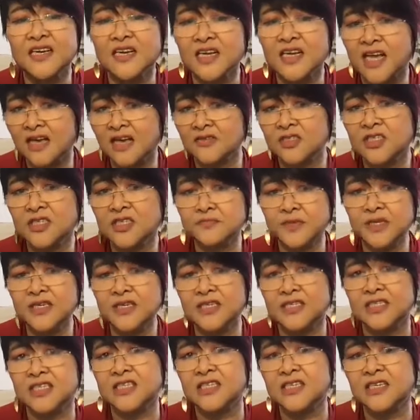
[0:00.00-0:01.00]

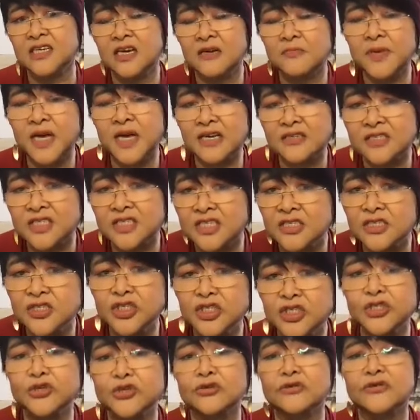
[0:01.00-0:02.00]
accountability about
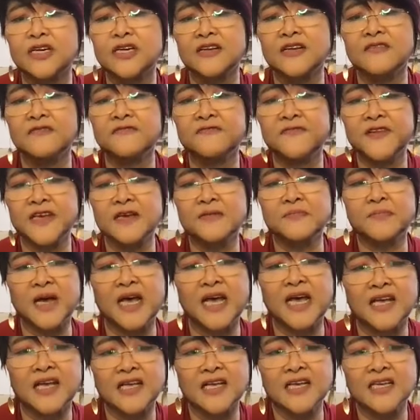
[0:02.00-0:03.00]
ensuring fair
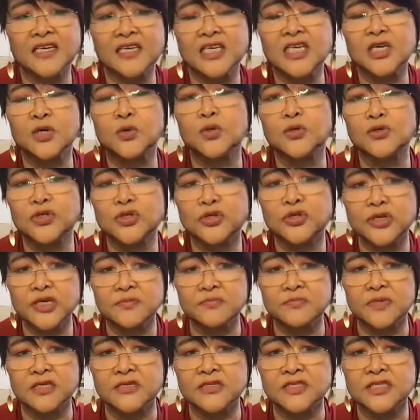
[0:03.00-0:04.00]
pay and equal
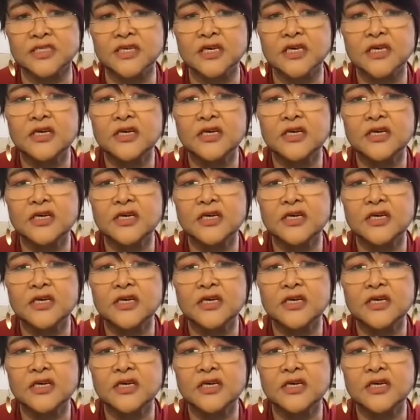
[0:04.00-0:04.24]
treatment.